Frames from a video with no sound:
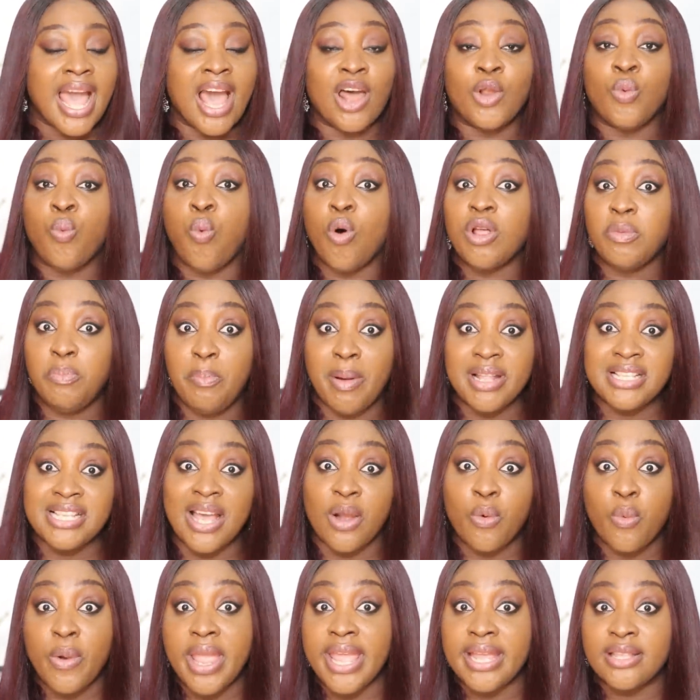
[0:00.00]
and what
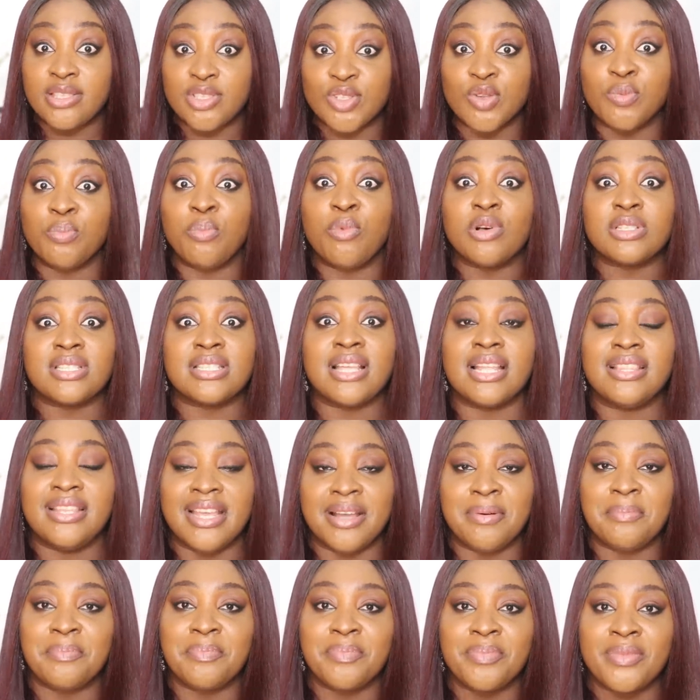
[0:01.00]
better way to muster
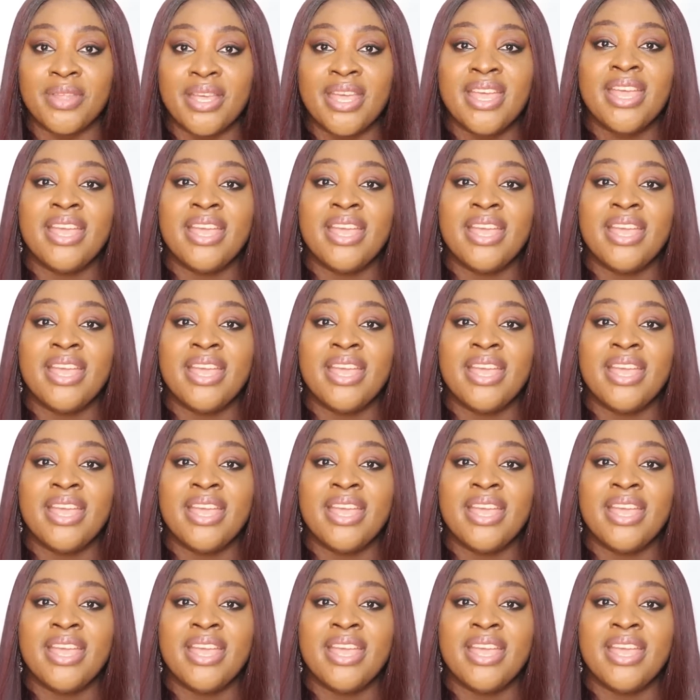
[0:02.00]
them